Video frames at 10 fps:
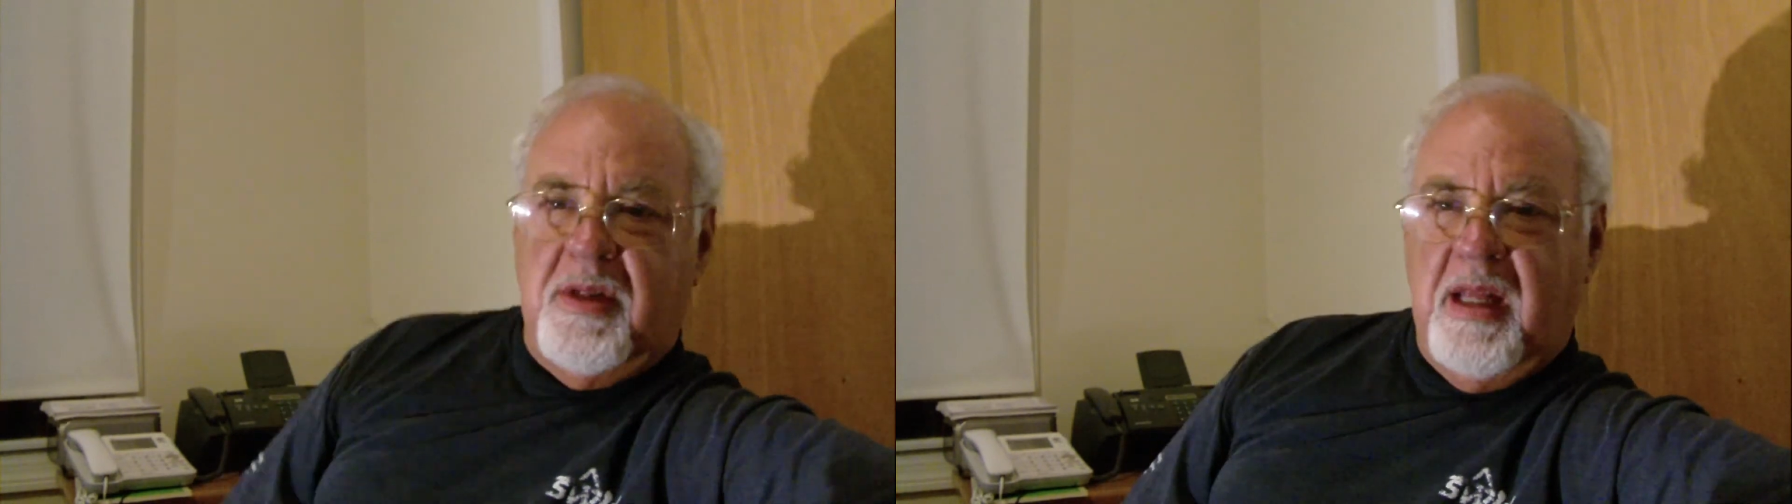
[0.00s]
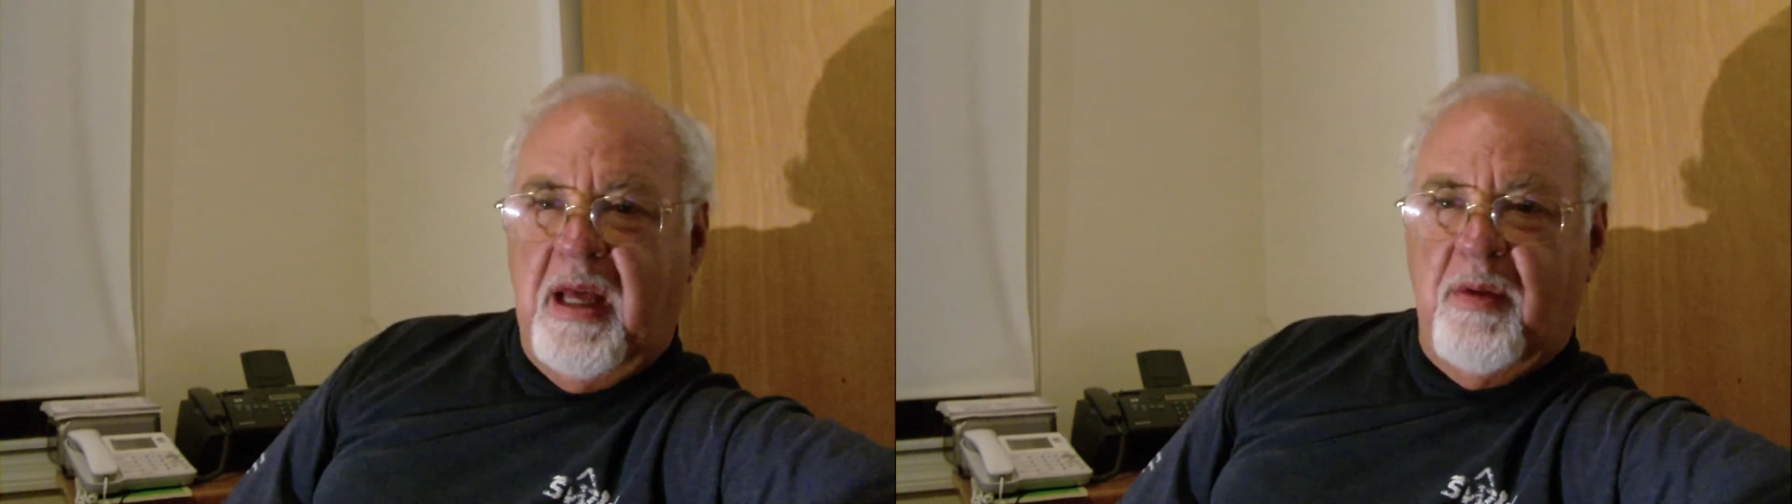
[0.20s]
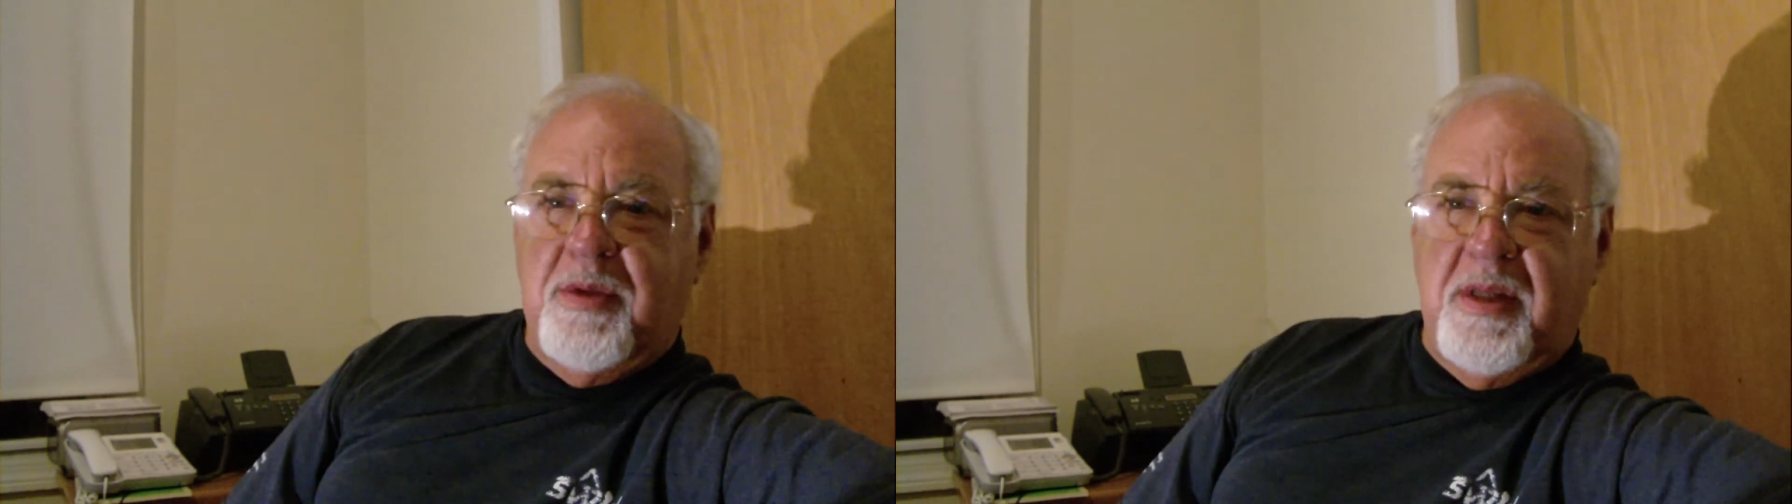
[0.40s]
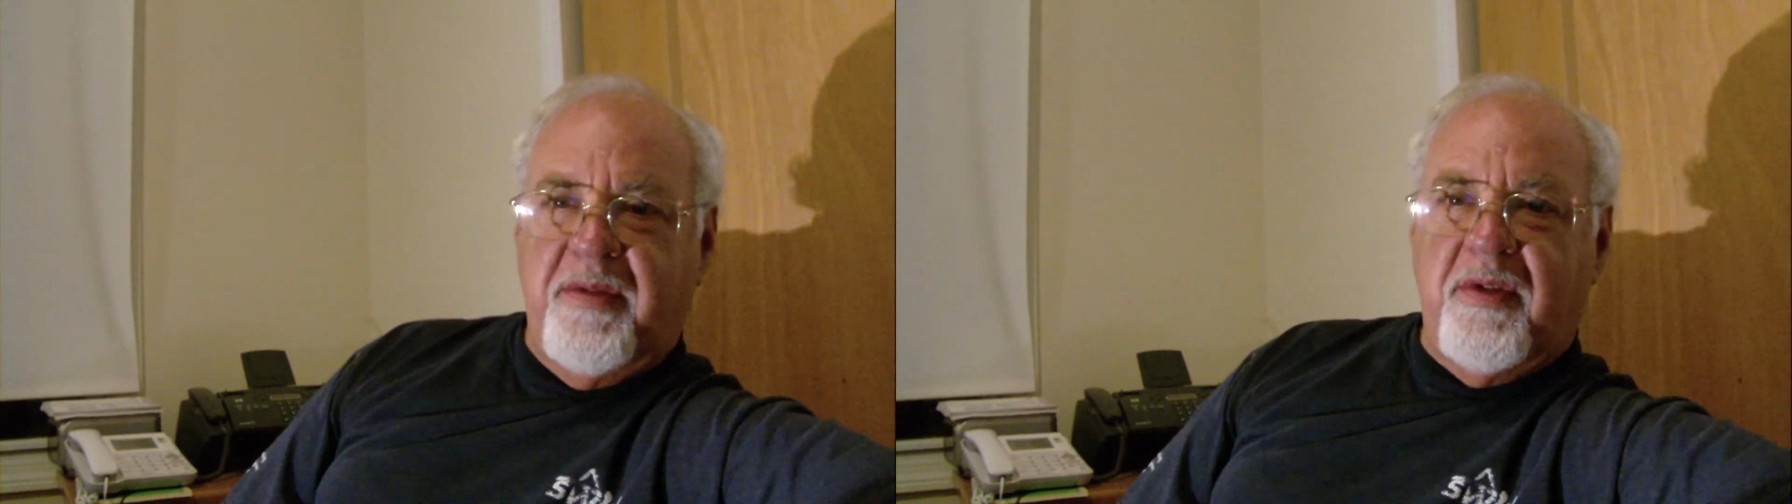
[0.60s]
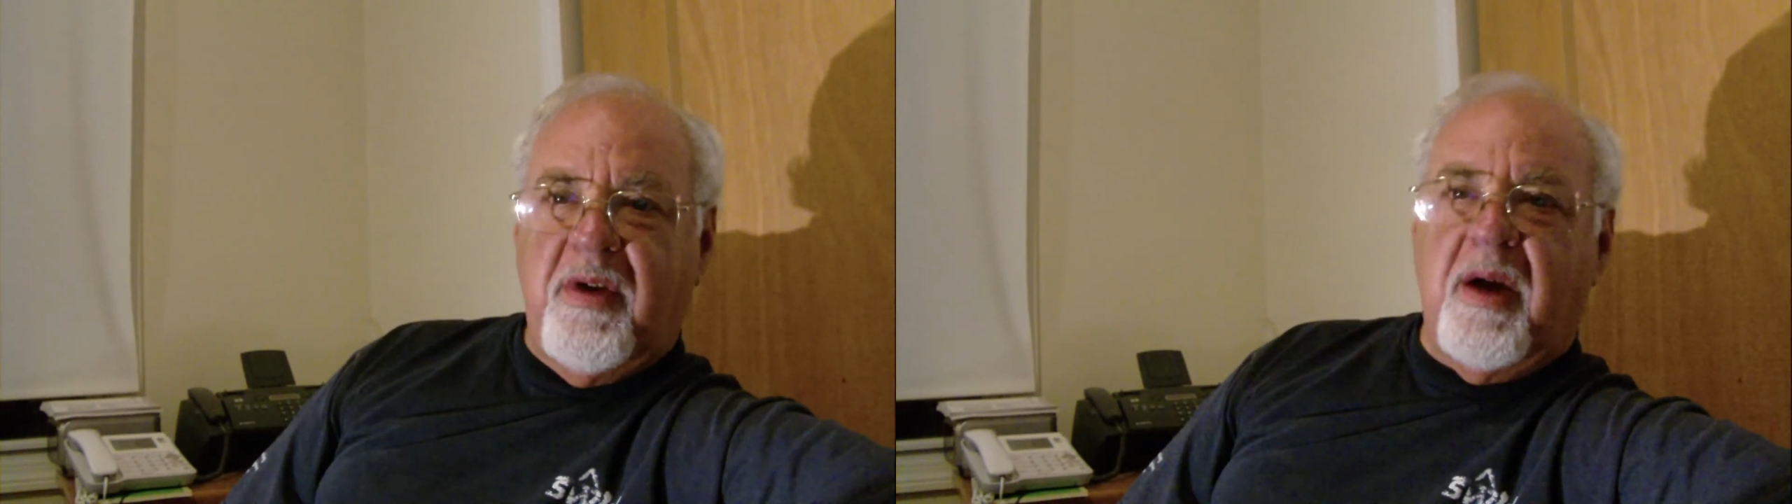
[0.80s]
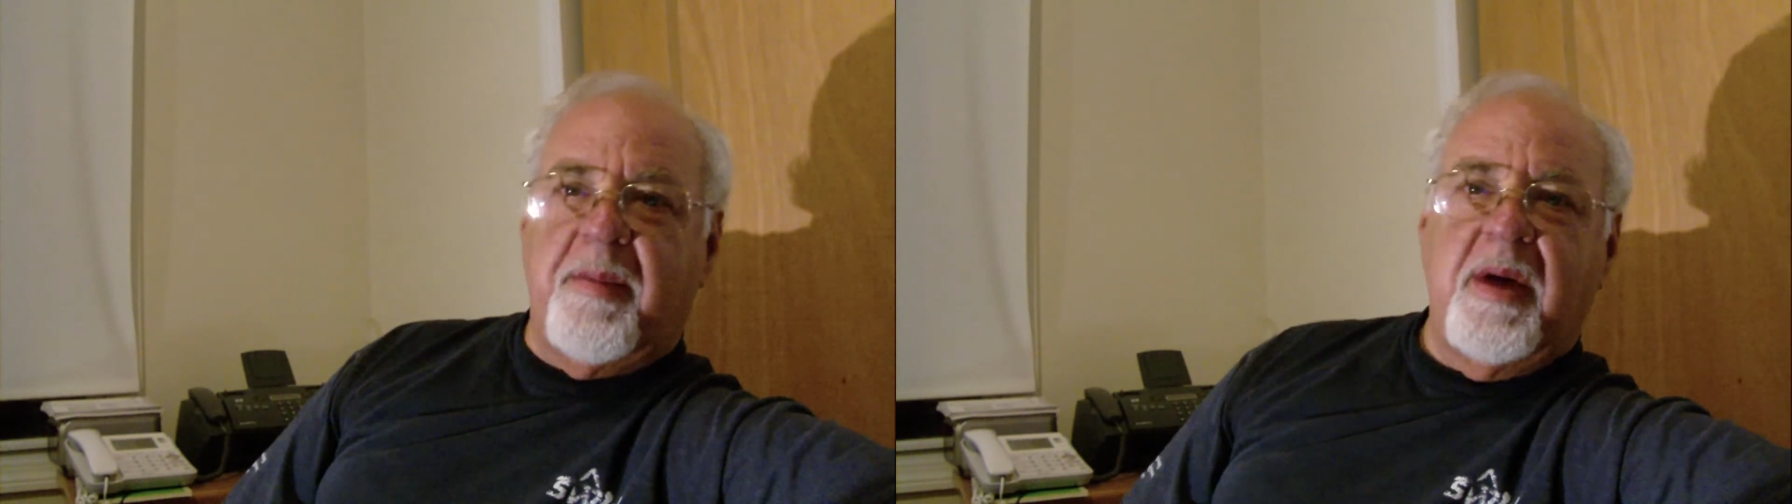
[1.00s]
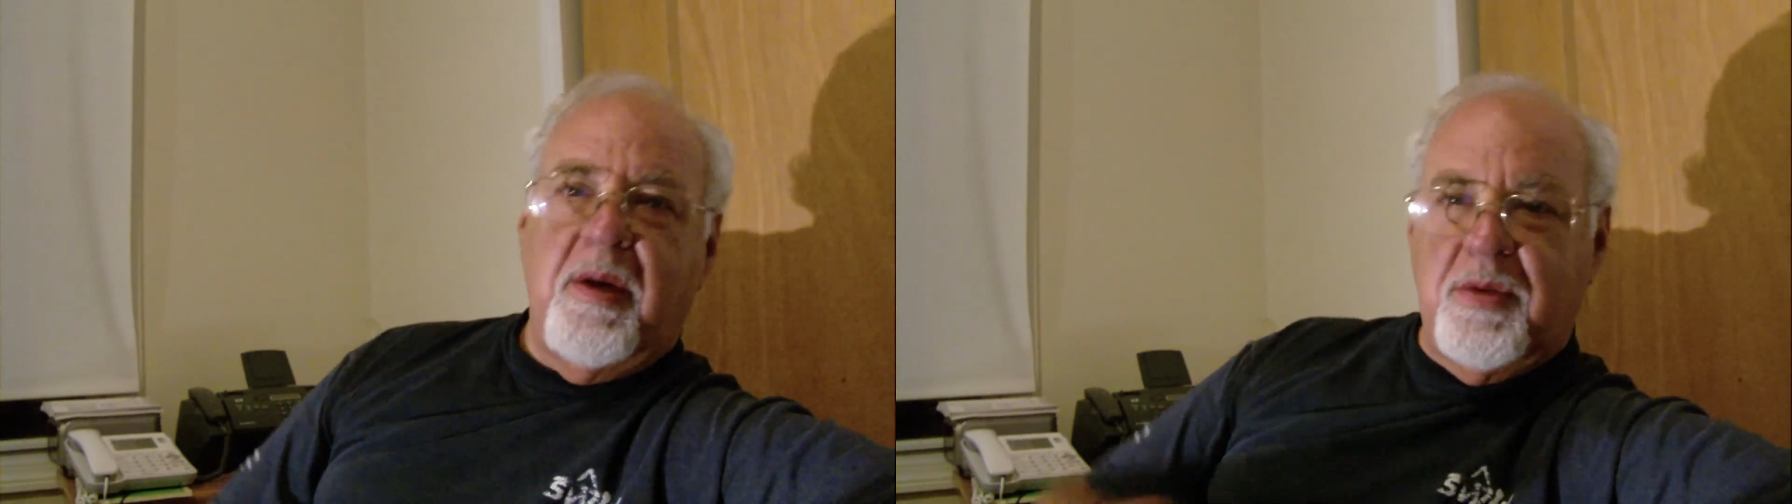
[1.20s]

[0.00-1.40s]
the ladder was never up.